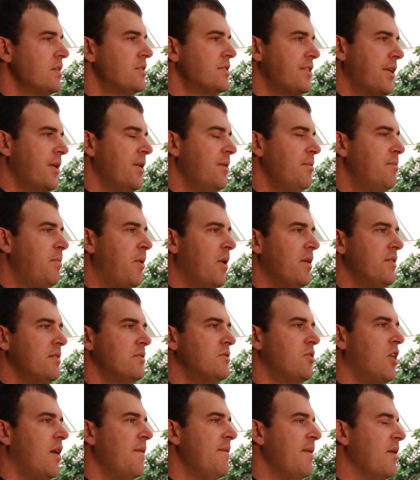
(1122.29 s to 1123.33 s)
So by the
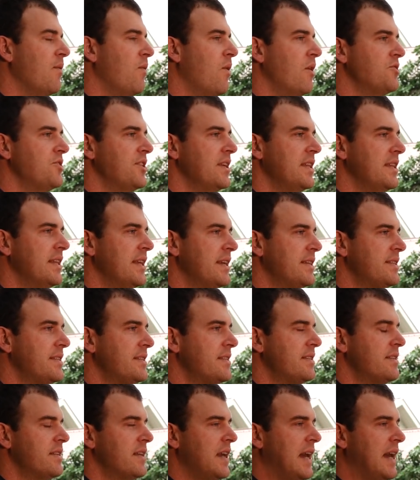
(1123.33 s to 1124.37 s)
time you're watching this,